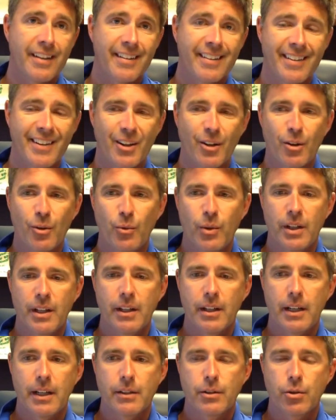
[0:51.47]
You know, we,
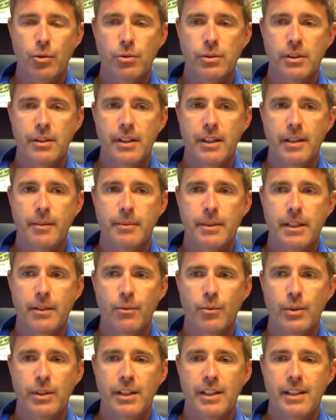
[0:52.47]
I told the team that
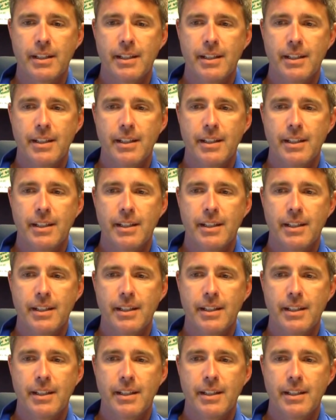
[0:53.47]
we